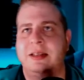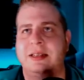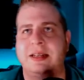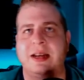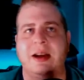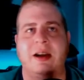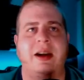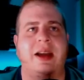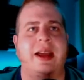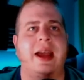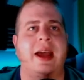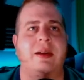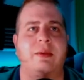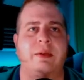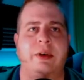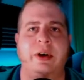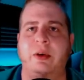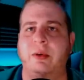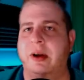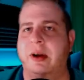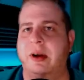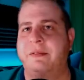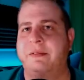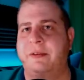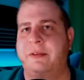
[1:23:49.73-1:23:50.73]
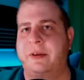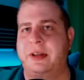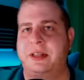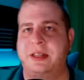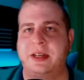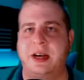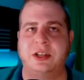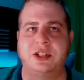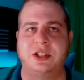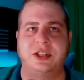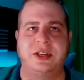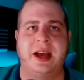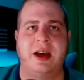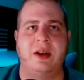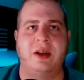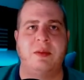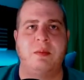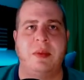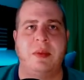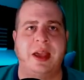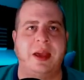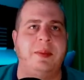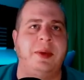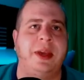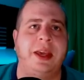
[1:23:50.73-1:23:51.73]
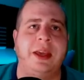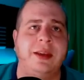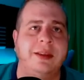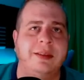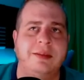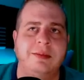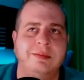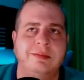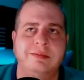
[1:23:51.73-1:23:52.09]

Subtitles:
Derrick Henry will run for a touchdown, maybe.